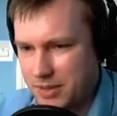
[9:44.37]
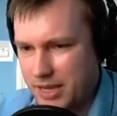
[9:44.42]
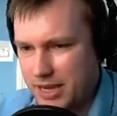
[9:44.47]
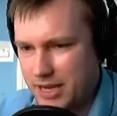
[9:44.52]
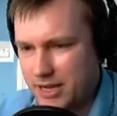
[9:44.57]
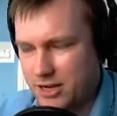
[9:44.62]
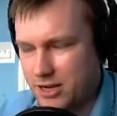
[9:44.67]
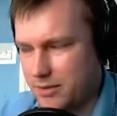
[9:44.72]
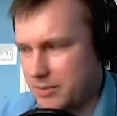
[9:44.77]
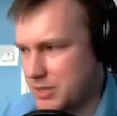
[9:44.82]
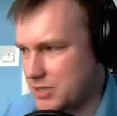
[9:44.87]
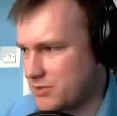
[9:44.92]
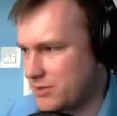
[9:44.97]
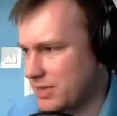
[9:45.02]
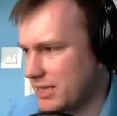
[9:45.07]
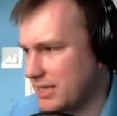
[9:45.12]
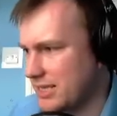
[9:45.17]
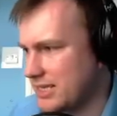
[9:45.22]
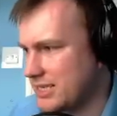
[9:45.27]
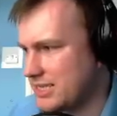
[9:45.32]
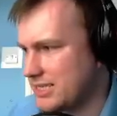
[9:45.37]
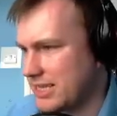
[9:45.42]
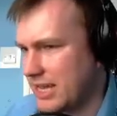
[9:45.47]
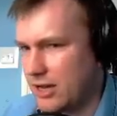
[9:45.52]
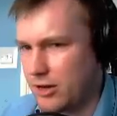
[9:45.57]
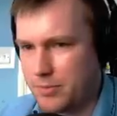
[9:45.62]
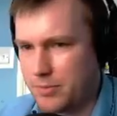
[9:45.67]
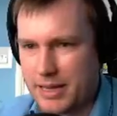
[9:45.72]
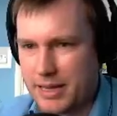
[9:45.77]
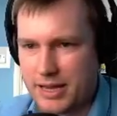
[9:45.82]
Economics will at least
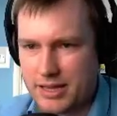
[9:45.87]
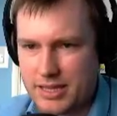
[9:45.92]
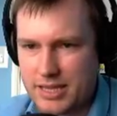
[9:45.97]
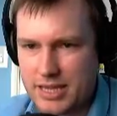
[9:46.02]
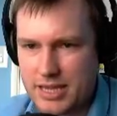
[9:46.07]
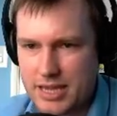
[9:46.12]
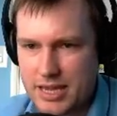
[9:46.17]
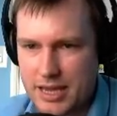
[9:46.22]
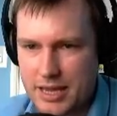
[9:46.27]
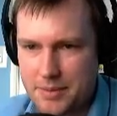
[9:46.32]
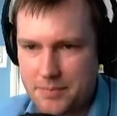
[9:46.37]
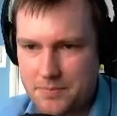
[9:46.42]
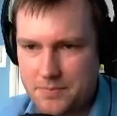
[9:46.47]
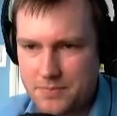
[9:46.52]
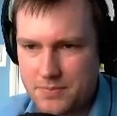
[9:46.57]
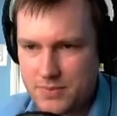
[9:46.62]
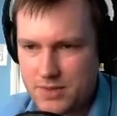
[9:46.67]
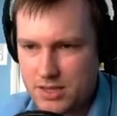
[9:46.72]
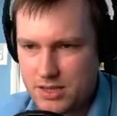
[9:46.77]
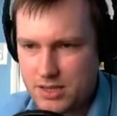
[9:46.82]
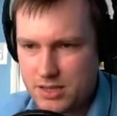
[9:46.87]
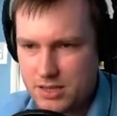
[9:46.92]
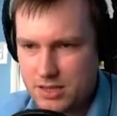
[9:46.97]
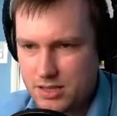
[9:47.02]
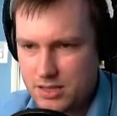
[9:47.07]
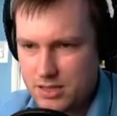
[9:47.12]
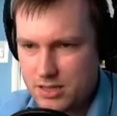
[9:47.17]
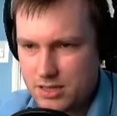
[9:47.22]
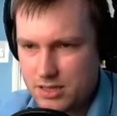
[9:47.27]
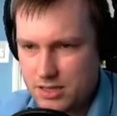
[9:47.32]
help out the
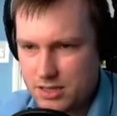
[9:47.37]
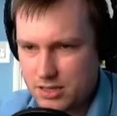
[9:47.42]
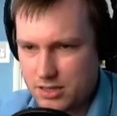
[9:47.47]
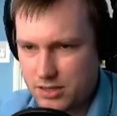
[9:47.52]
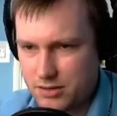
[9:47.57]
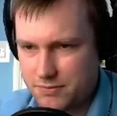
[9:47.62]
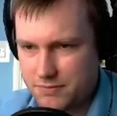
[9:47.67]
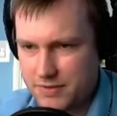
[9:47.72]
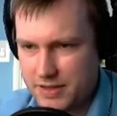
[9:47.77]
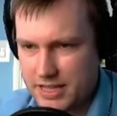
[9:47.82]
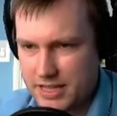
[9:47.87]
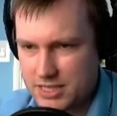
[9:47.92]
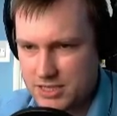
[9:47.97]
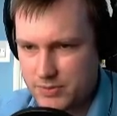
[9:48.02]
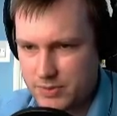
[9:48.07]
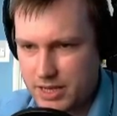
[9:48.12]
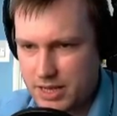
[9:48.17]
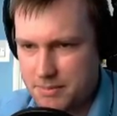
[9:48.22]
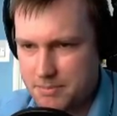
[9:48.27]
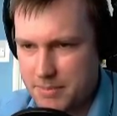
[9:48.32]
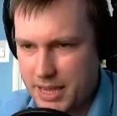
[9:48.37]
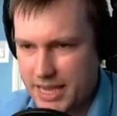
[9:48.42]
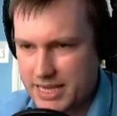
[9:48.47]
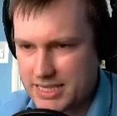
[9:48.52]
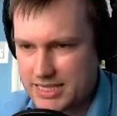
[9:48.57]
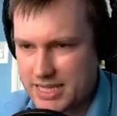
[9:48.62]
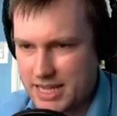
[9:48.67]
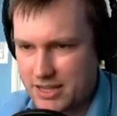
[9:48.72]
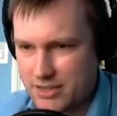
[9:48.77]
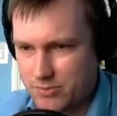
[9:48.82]
funds. We are
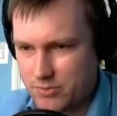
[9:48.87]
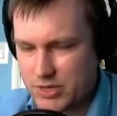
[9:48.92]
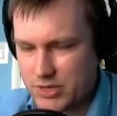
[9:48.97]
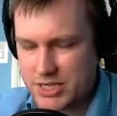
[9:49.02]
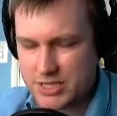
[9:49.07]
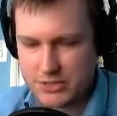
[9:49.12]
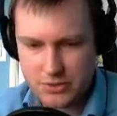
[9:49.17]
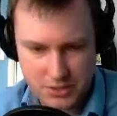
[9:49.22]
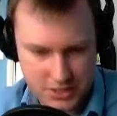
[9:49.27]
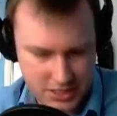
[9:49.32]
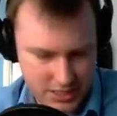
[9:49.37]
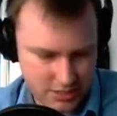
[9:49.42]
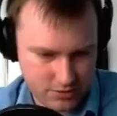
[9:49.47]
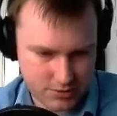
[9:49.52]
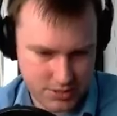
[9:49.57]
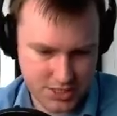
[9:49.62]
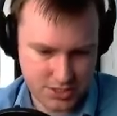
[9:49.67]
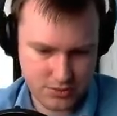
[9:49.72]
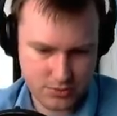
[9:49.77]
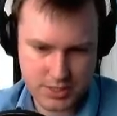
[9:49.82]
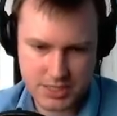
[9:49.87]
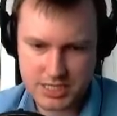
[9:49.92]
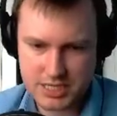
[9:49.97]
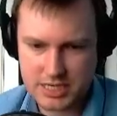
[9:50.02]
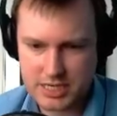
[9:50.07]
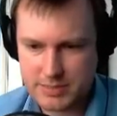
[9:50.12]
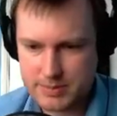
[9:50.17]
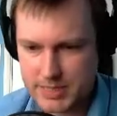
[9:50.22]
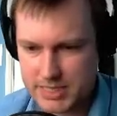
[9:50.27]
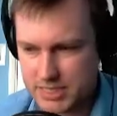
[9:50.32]
maxed out on resources, which is always a
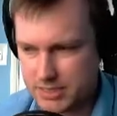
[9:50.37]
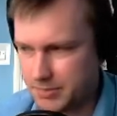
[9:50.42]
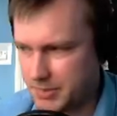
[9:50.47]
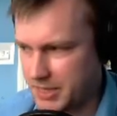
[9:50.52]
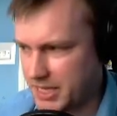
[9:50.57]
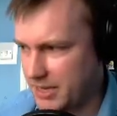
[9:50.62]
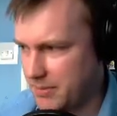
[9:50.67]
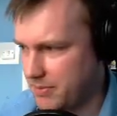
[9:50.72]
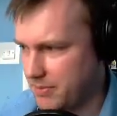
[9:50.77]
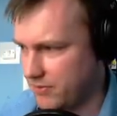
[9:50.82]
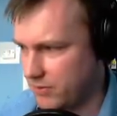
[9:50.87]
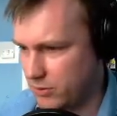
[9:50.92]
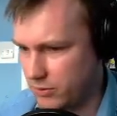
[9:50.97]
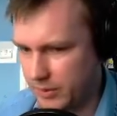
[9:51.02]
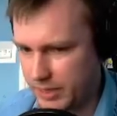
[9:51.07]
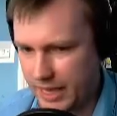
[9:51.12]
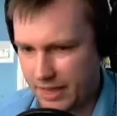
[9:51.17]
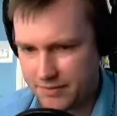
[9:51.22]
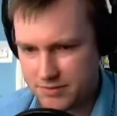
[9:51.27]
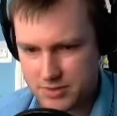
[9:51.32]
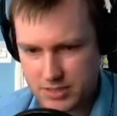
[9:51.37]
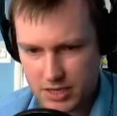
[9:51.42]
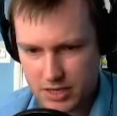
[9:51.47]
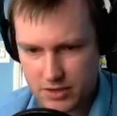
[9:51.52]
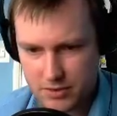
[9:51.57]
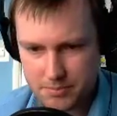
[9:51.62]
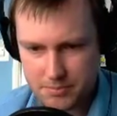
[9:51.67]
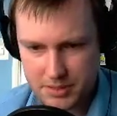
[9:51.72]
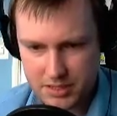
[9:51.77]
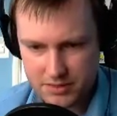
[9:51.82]
nice place to be before we have to go
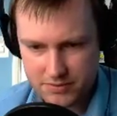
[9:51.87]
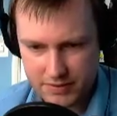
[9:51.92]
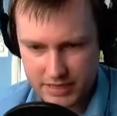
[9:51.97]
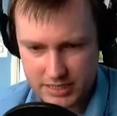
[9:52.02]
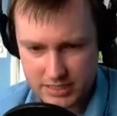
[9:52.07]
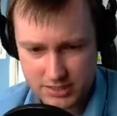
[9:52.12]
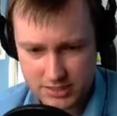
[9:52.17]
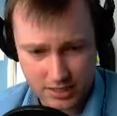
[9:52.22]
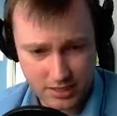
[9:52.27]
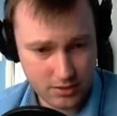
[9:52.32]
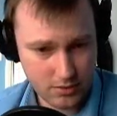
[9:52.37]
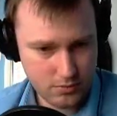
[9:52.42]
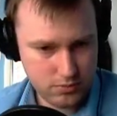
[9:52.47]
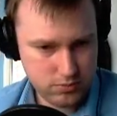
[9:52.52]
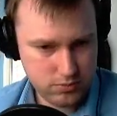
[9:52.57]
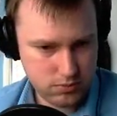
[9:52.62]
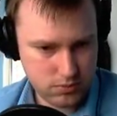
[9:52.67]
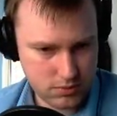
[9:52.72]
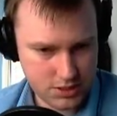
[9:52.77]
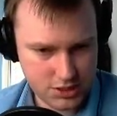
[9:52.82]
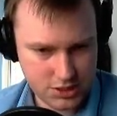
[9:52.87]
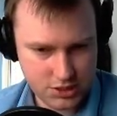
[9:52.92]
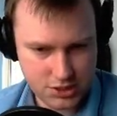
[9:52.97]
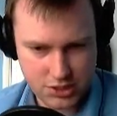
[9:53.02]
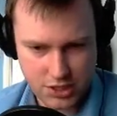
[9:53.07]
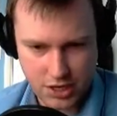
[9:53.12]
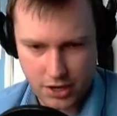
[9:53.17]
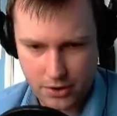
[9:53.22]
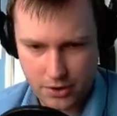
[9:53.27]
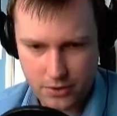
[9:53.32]
and build things.
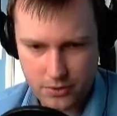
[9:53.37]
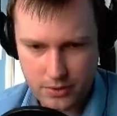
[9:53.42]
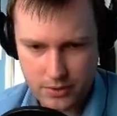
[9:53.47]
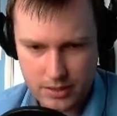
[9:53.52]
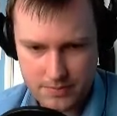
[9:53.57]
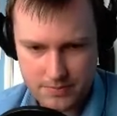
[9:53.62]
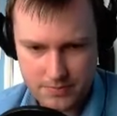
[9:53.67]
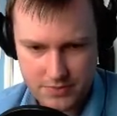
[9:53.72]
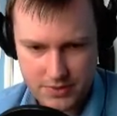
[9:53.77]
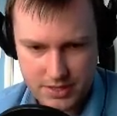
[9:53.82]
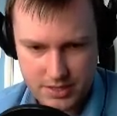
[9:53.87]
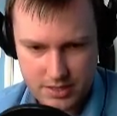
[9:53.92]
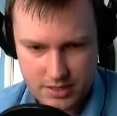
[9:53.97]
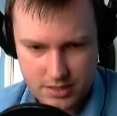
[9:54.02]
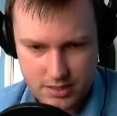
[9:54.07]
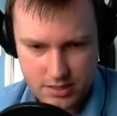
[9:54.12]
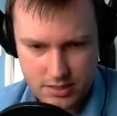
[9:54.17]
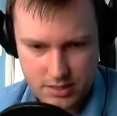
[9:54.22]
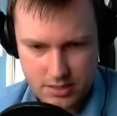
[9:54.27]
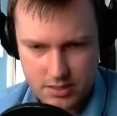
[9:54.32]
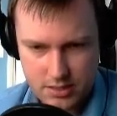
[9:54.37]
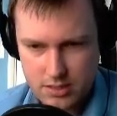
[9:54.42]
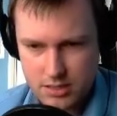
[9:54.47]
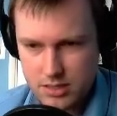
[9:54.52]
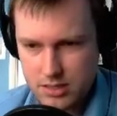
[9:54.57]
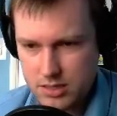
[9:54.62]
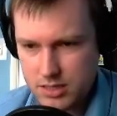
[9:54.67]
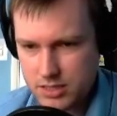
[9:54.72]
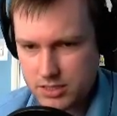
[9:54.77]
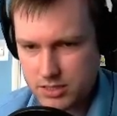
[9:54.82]
So,
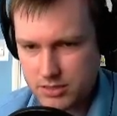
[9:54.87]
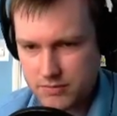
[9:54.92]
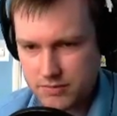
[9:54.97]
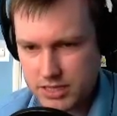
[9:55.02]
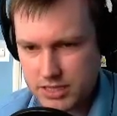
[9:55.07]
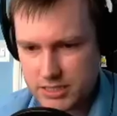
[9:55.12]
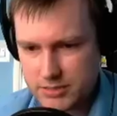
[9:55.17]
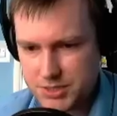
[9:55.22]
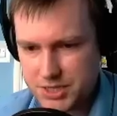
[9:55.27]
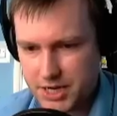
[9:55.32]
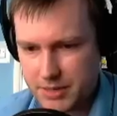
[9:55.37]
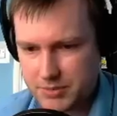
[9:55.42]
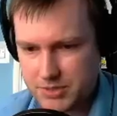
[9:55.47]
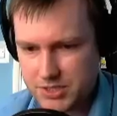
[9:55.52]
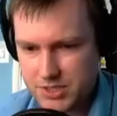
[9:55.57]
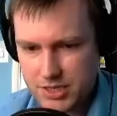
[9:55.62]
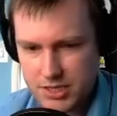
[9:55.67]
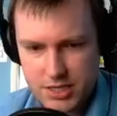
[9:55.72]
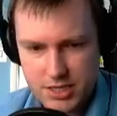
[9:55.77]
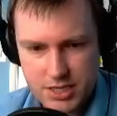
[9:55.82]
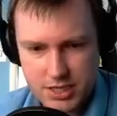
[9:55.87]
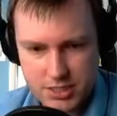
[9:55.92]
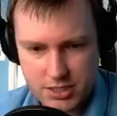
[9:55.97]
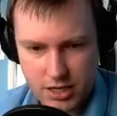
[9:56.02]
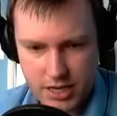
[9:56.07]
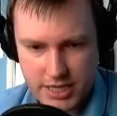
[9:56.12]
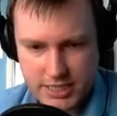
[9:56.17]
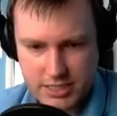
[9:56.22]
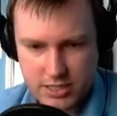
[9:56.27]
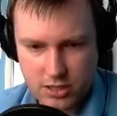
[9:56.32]
let's go and find some ships. So,
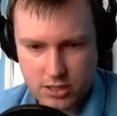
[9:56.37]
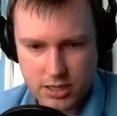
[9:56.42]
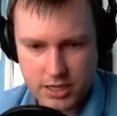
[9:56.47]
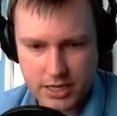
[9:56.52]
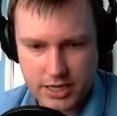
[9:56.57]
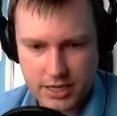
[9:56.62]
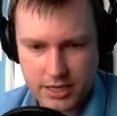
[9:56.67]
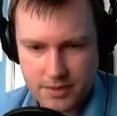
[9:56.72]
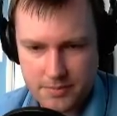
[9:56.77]
Ice Colony.